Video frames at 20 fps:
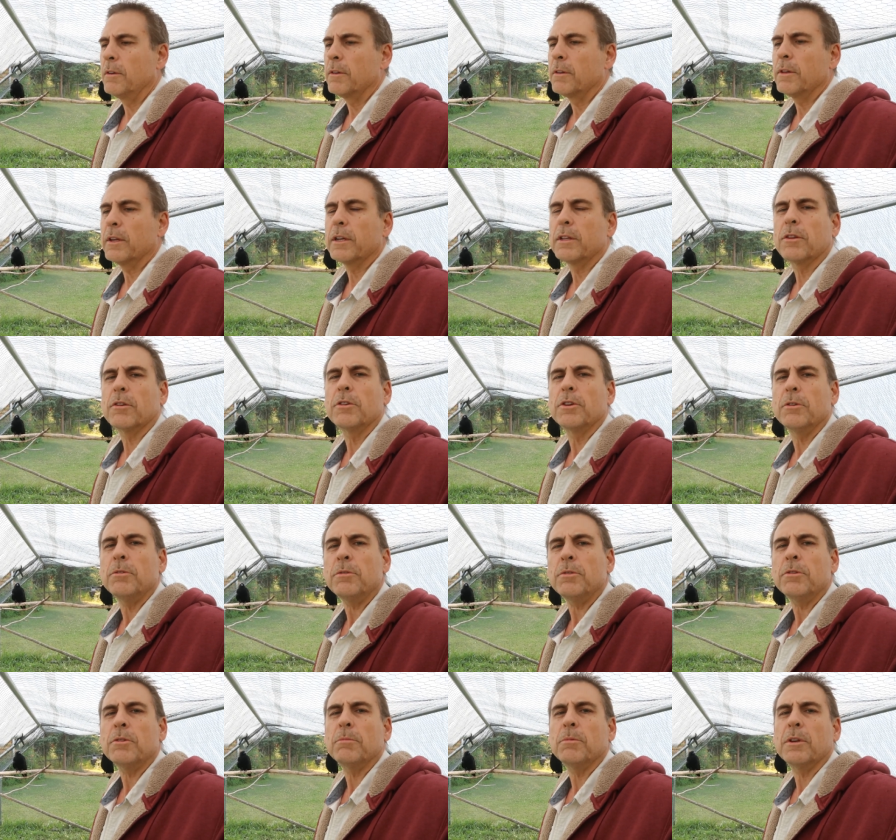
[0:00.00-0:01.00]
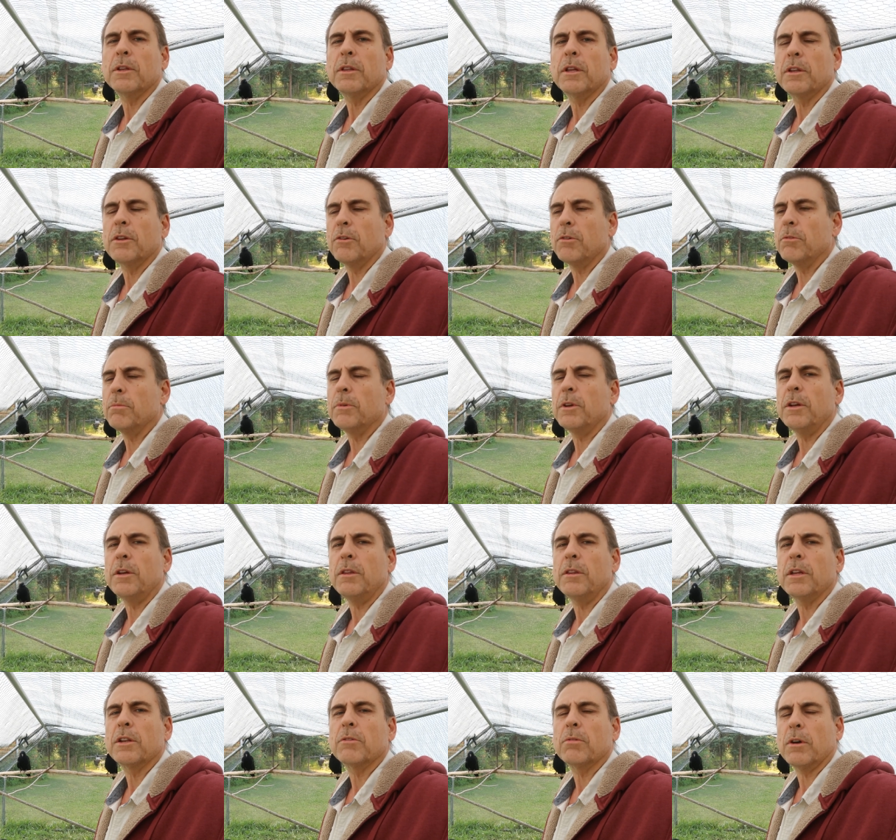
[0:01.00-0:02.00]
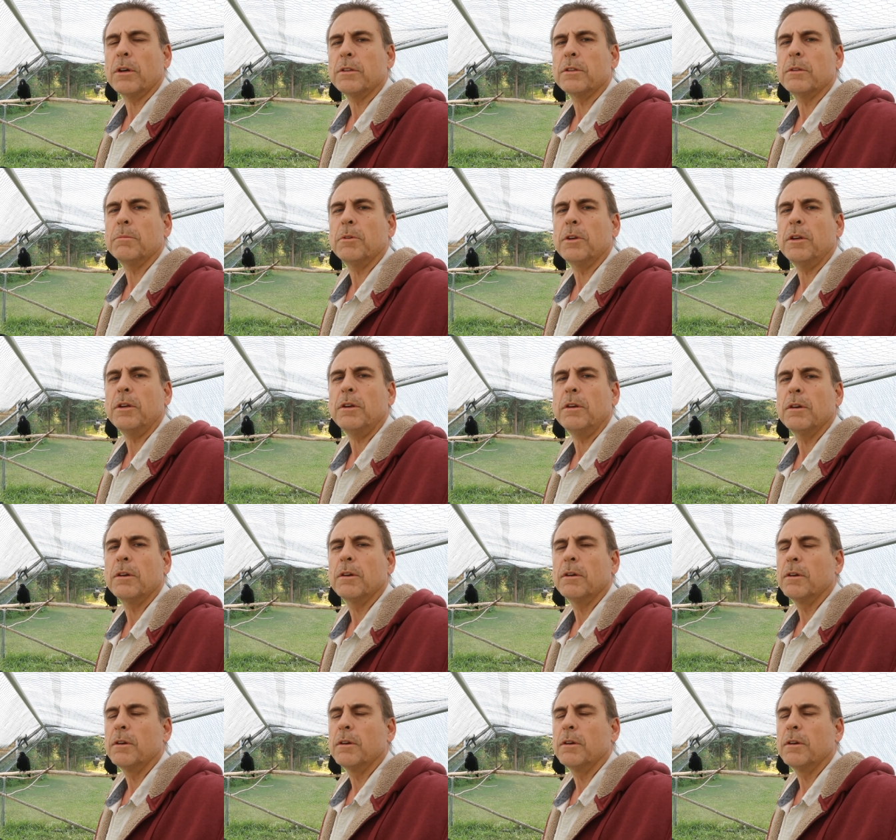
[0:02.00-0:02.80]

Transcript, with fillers: Like, they're used to me. They know me. They trust me.